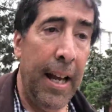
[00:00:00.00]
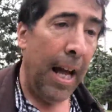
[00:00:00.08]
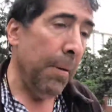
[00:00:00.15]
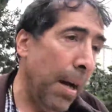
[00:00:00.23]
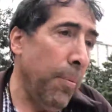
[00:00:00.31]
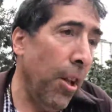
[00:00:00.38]

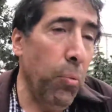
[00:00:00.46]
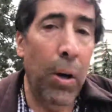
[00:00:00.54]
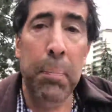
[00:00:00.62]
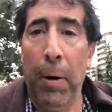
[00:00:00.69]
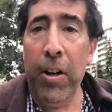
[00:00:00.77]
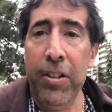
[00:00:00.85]
I'm only
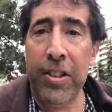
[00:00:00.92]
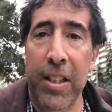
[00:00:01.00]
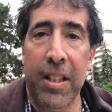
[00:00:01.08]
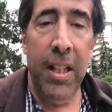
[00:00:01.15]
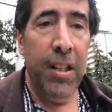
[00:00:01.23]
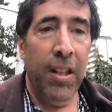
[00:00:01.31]
one person.
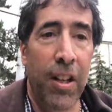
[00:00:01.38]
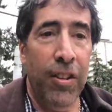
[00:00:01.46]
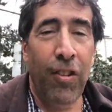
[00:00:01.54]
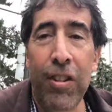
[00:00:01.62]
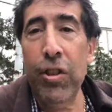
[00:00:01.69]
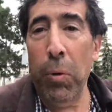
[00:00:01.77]

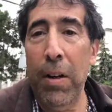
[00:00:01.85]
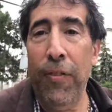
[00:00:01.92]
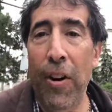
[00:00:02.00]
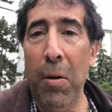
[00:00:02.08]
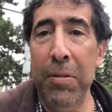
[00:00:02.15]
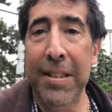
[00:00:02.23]
It's only
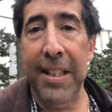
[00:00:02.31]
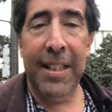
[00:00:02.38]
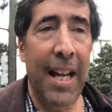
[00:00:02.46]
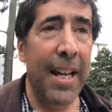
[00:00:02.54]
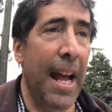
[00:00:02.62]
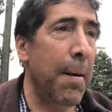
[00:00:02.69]
24 hours in a
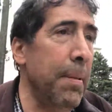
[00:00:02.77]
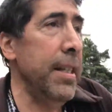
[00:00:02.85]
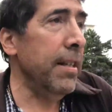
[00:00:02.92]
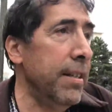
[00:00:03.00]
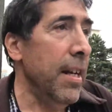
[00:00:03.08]
day. How many?